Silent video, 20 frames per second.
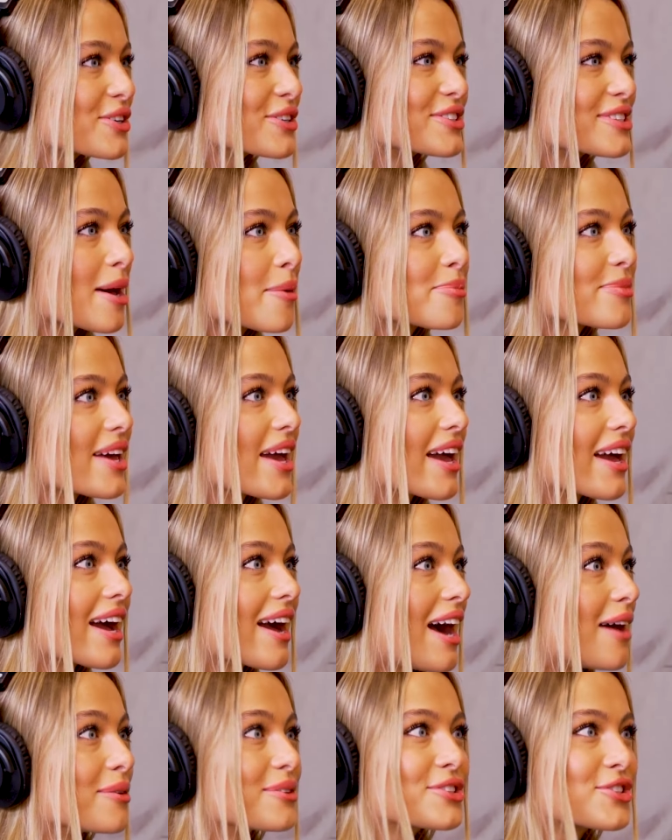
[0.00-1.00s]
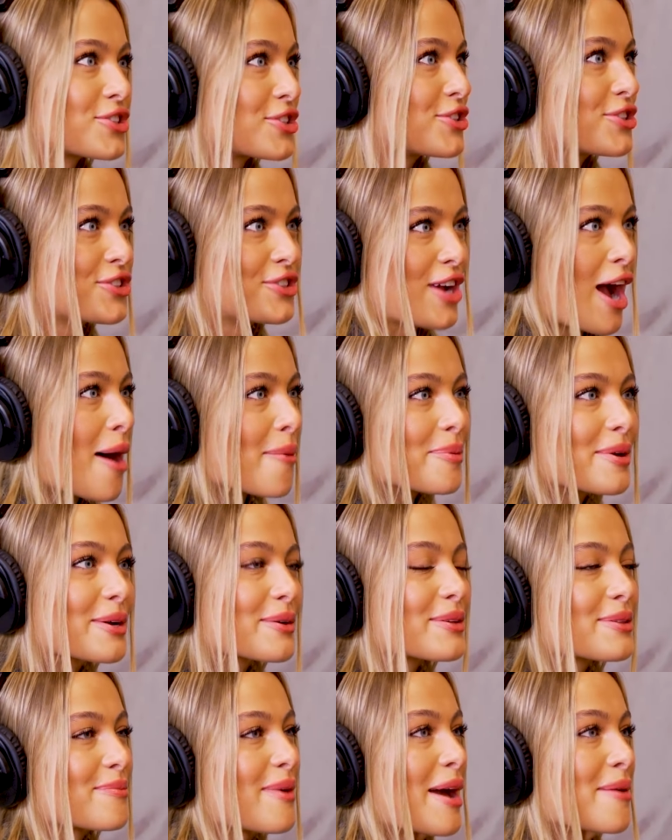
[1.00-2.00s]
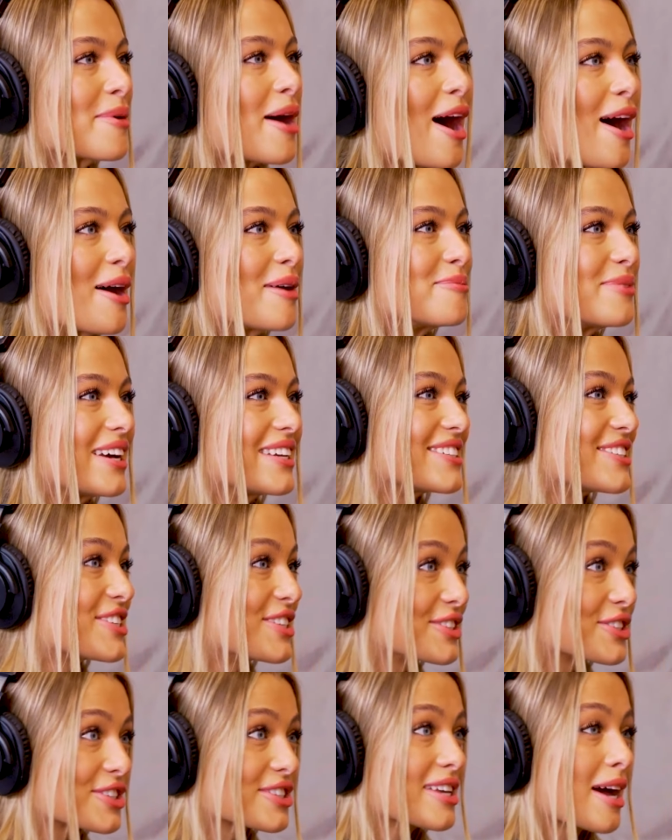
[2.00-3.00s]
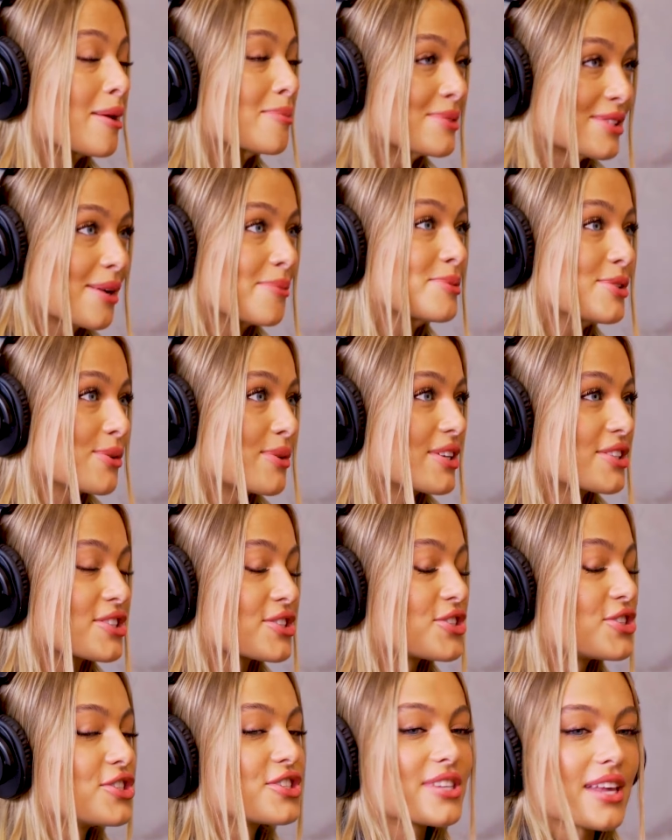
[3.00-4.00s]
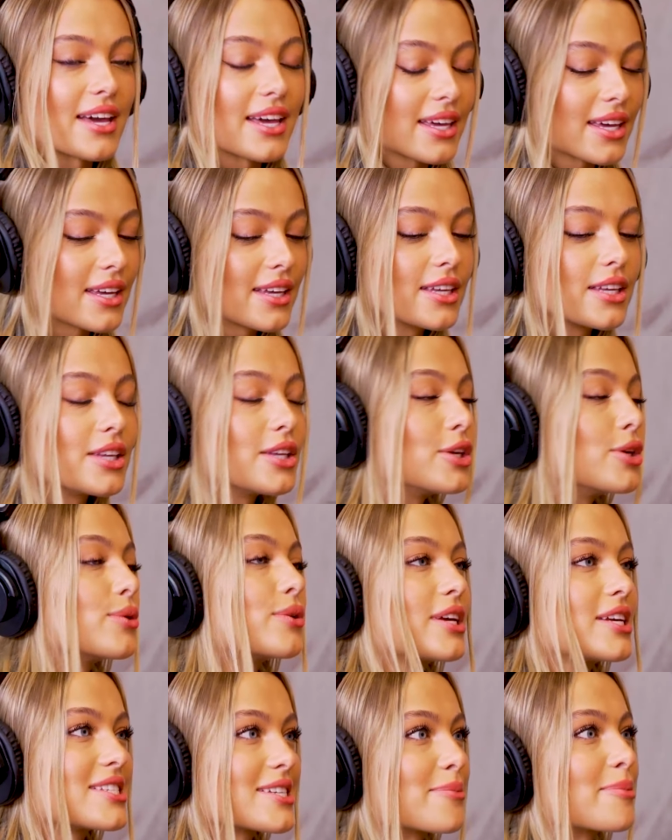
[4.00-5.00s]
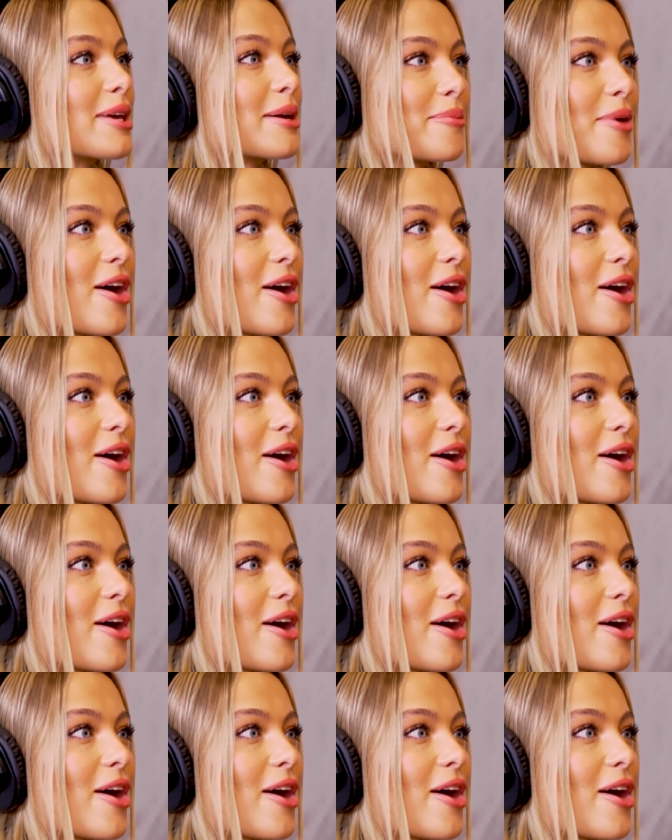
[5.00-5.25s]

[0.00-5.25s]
or something. I was just shopping with my mom and she just comes up to us and she's like, you need to be a